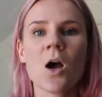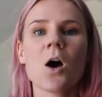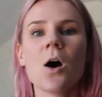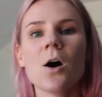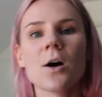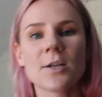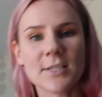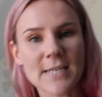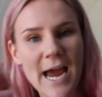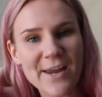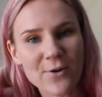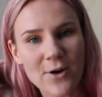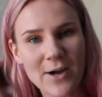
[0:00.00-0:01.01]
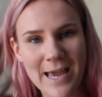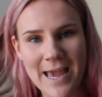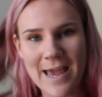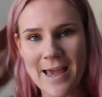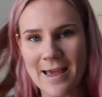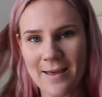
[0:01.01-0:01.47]
Oh, dye your
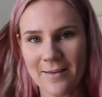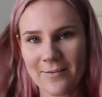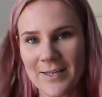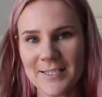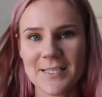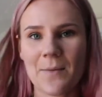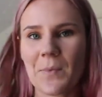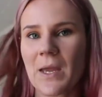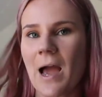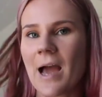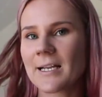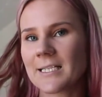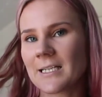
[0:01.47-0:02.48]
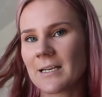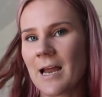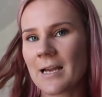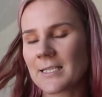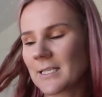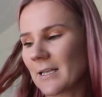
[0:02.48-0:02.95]
hair. That's something I did in
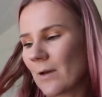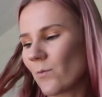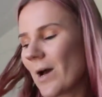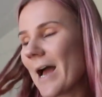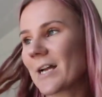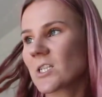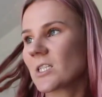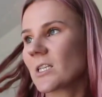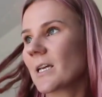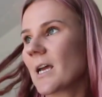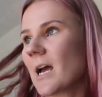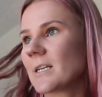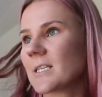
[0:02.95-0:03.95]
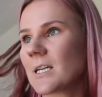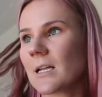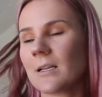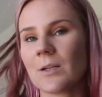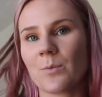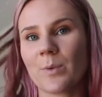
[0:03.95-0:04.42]
isolation. Well, actually, I did it
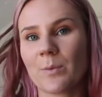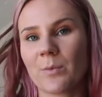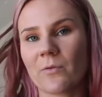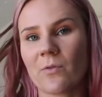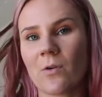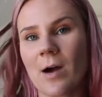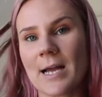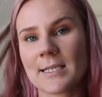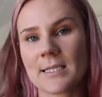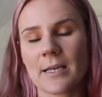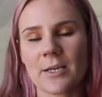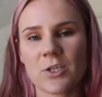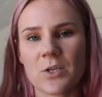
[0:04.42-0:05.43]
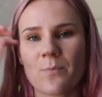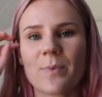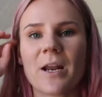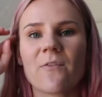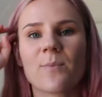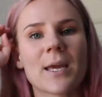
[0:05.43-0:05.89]
a little bit before isolation,
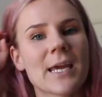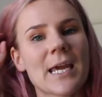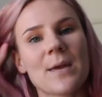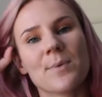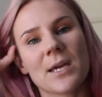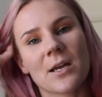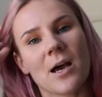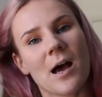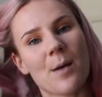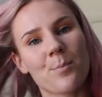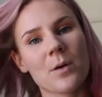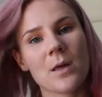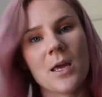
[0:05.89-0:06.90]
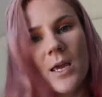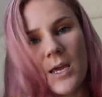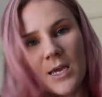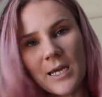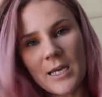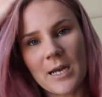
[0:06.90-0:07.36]
but I've been keeping it up
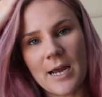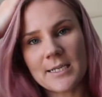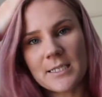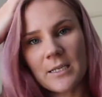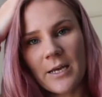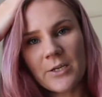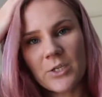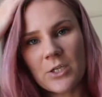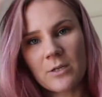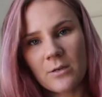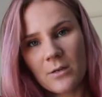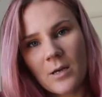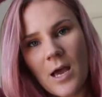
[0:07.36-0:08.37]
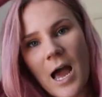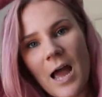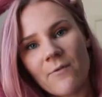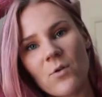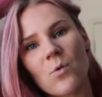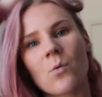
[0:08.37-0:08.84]
in isolation.
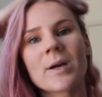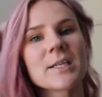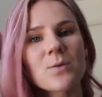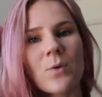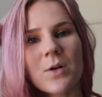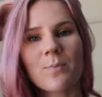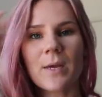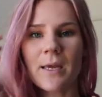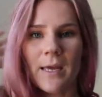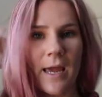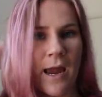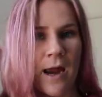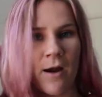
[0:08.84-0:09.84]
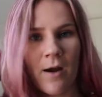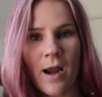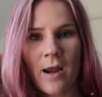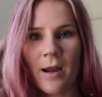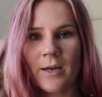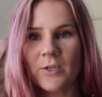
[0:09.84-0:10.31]
I've always wanted pink hair,
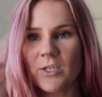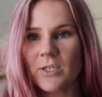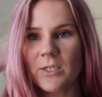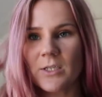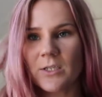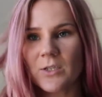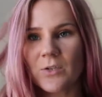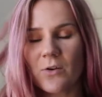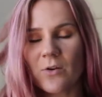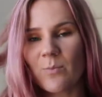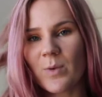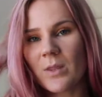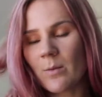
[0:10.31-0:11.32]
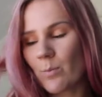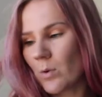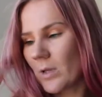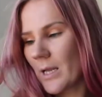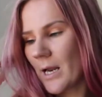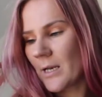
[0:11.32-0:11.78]
and I just sort of bit the
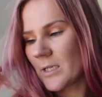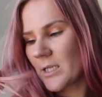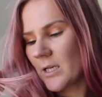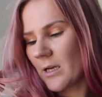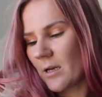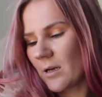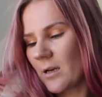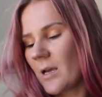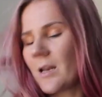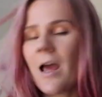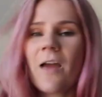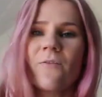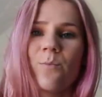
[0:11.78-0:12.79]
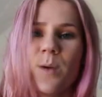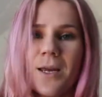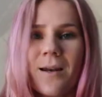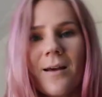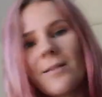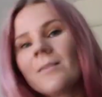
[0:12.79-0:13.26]
bullet and did it, and I've
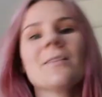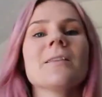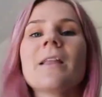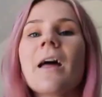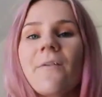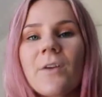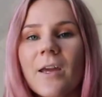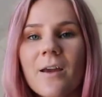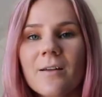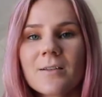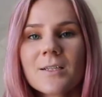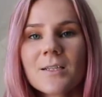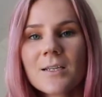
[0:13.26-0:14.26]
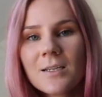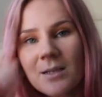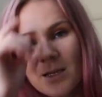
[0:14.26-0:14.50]
been loving it.